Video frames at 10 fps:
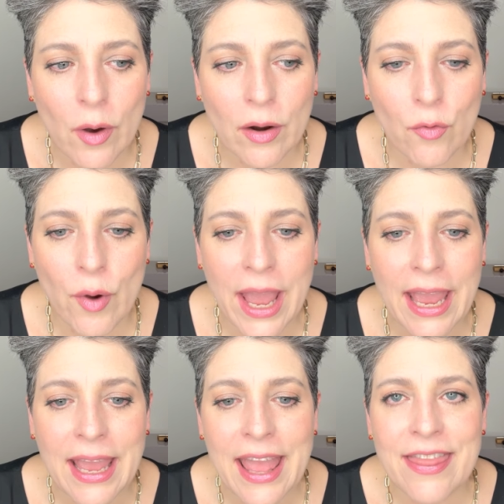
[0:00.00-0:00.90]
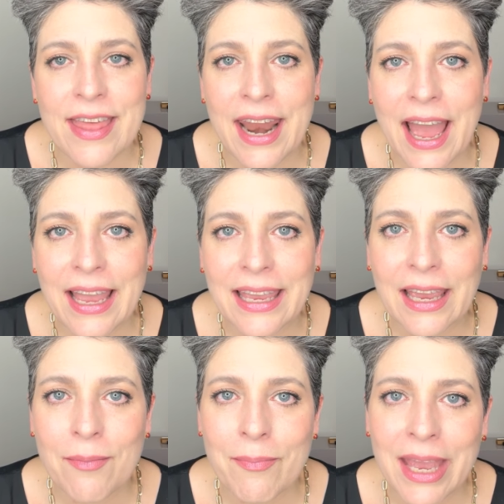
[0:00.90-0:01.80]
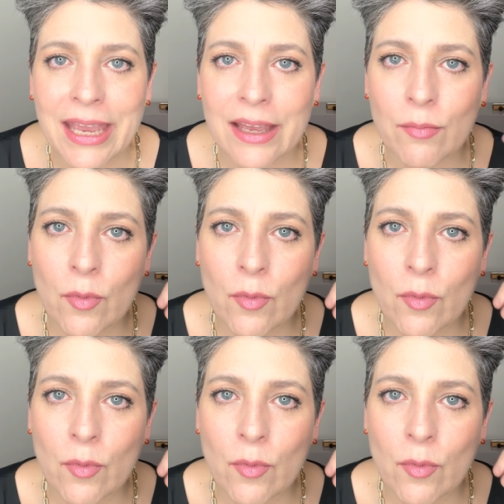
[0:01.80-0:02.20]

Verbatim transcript: what way that I can make it